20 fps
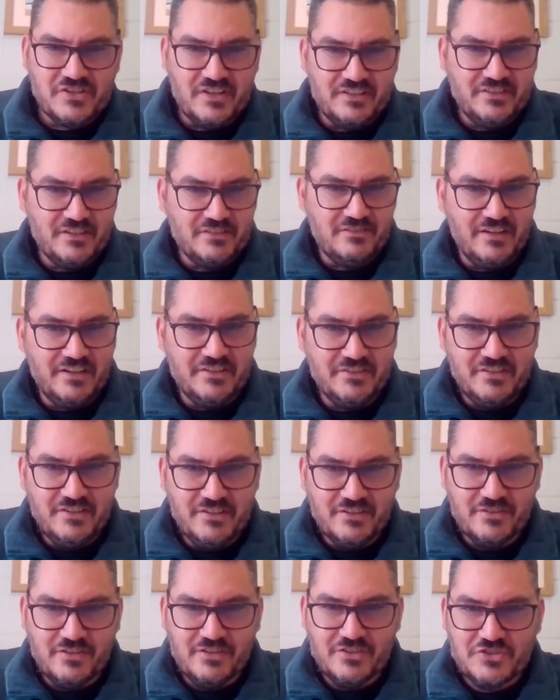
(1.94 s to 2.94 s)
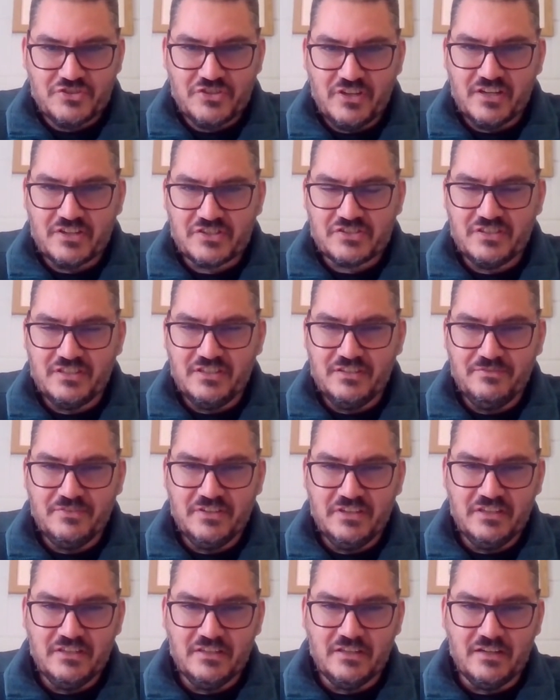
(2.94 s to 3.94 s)
it's Andy Glen here on Sharks
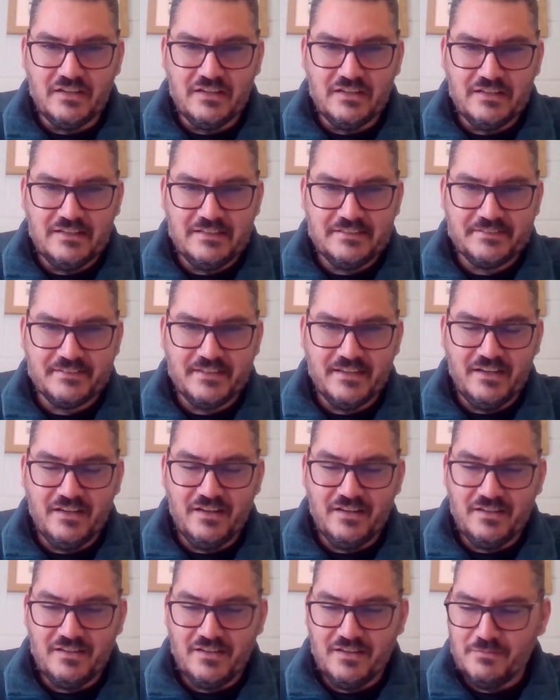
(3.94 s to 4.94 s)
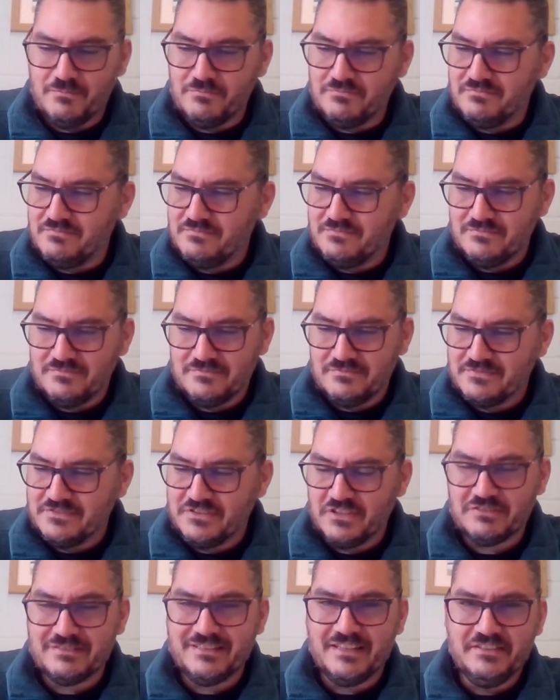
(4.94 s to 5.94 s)
TV, and I'm
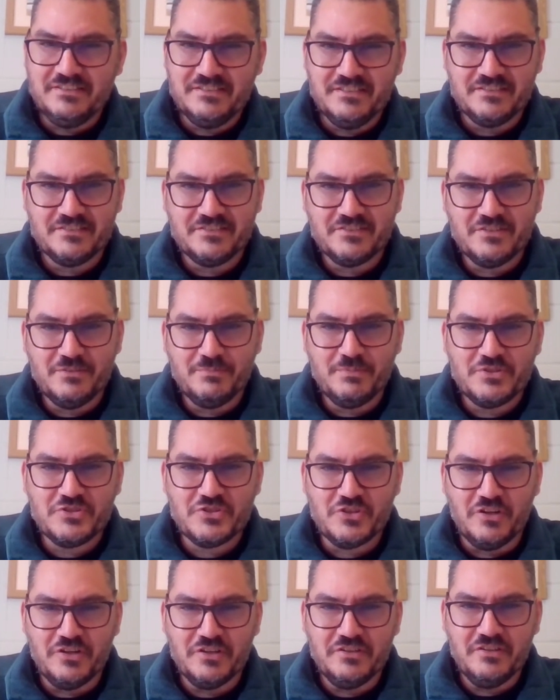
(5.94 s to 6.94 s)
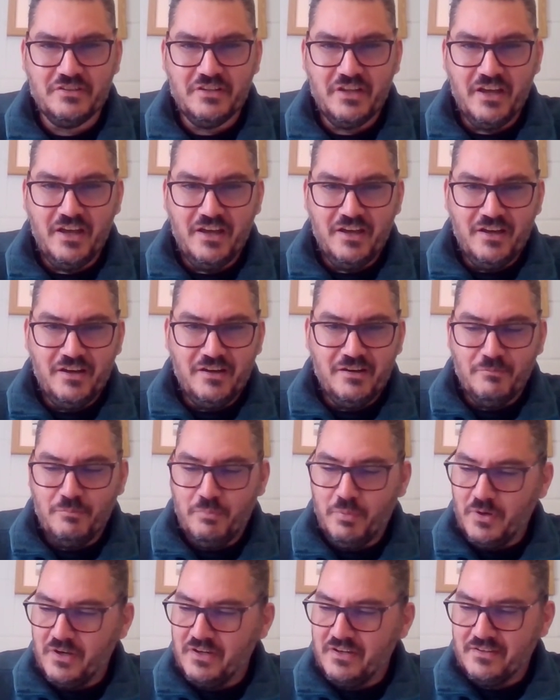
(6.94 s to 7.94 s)
delighted to be joined
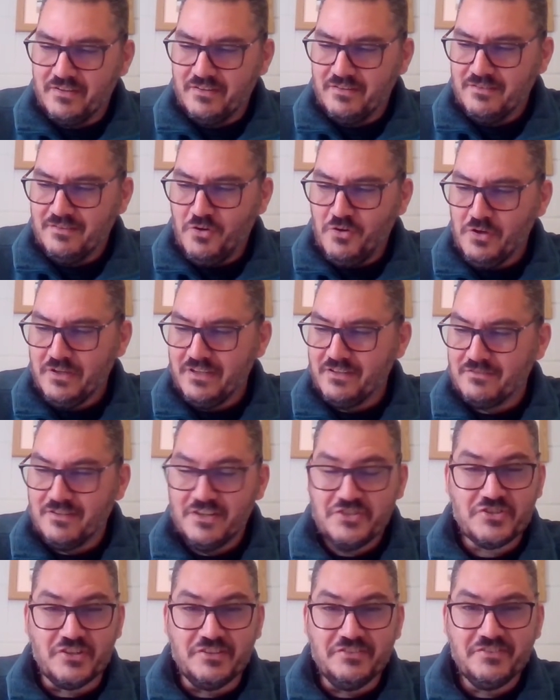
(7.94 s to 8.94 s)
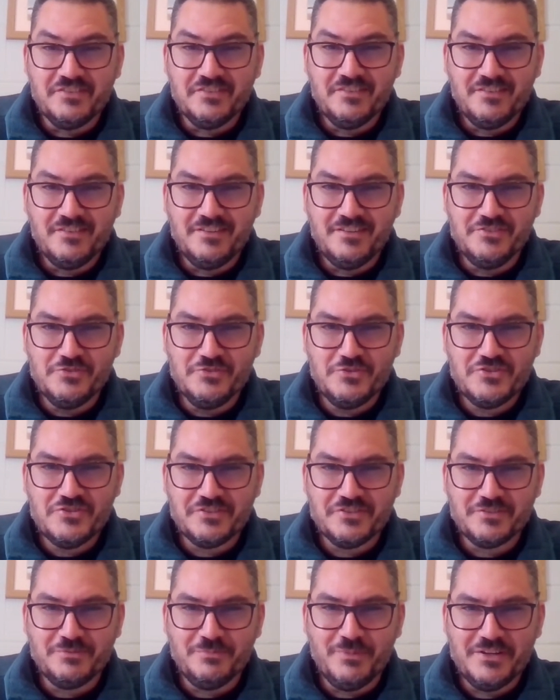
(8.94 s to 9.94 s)
by hockey legend and new
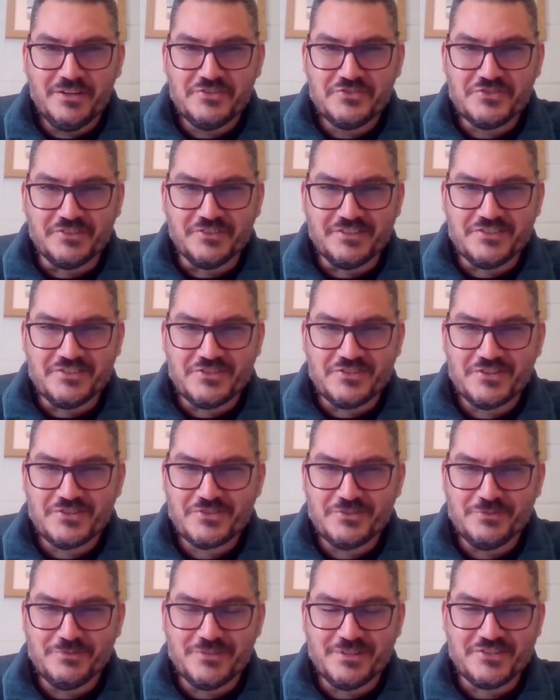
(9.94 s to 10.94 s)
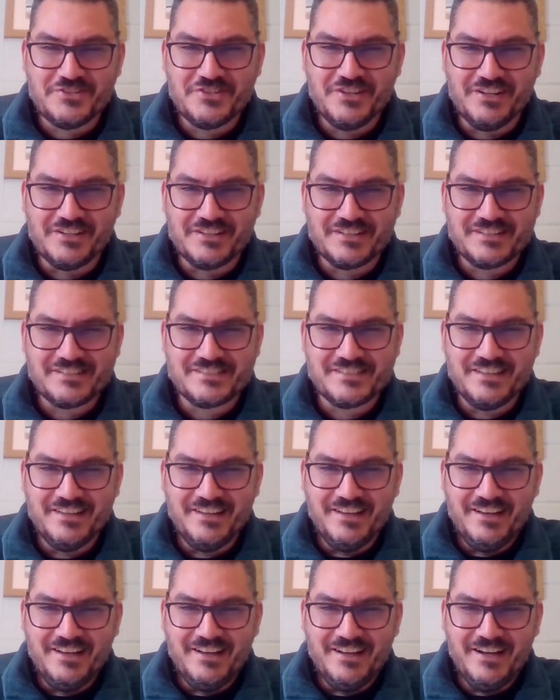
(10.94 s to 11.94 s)
general manager of Solway Sharks,
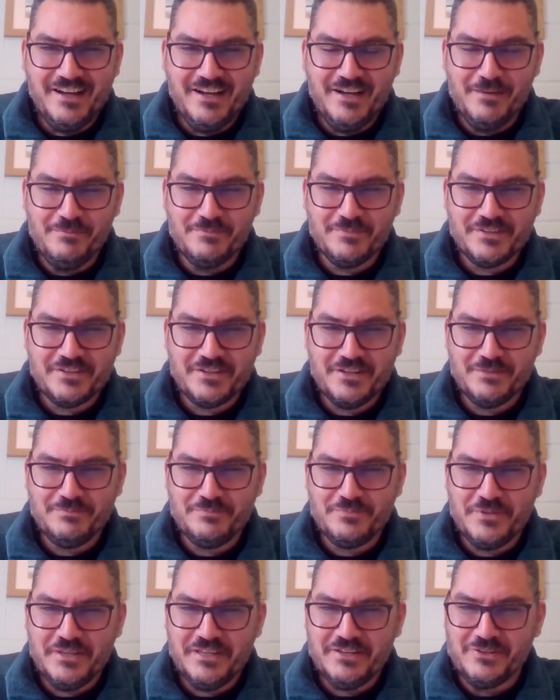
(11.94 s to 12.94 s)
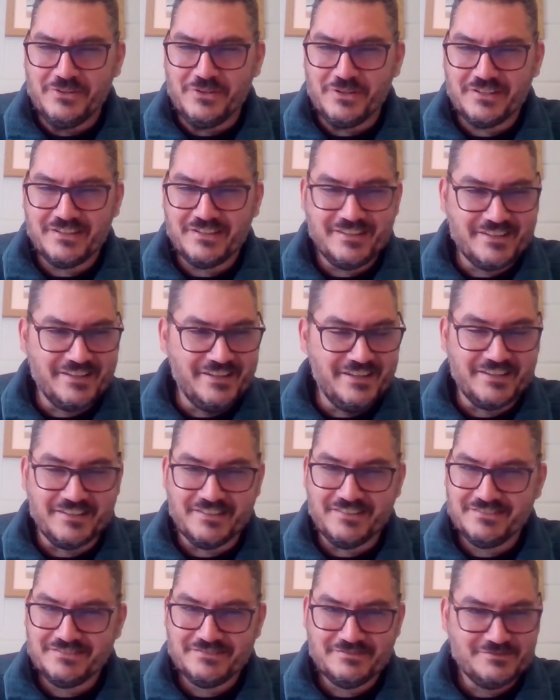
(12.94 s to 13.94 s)
Craig Peacock.
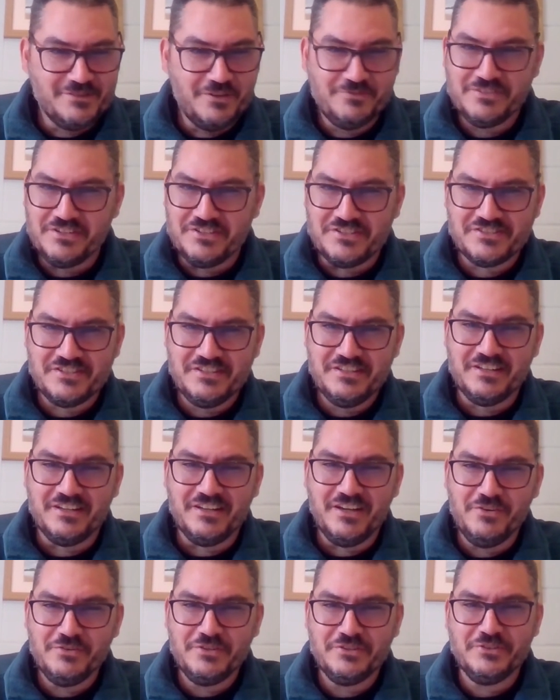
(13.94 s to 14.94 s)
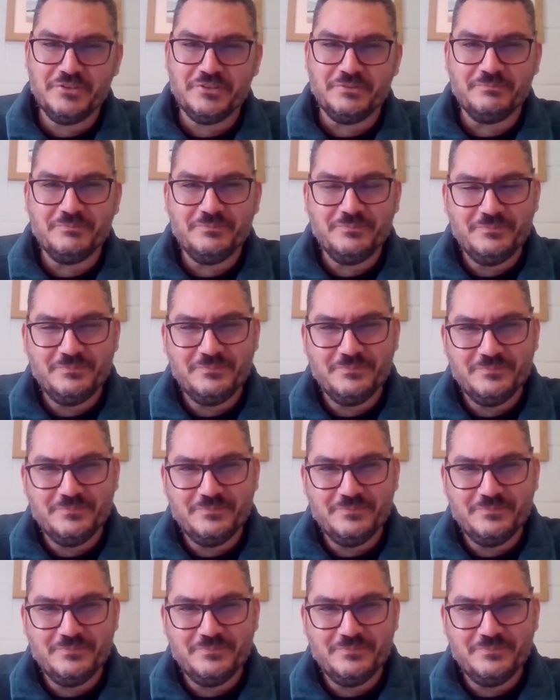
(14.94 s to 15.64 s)
Craig, lovely to see you. How are you doing?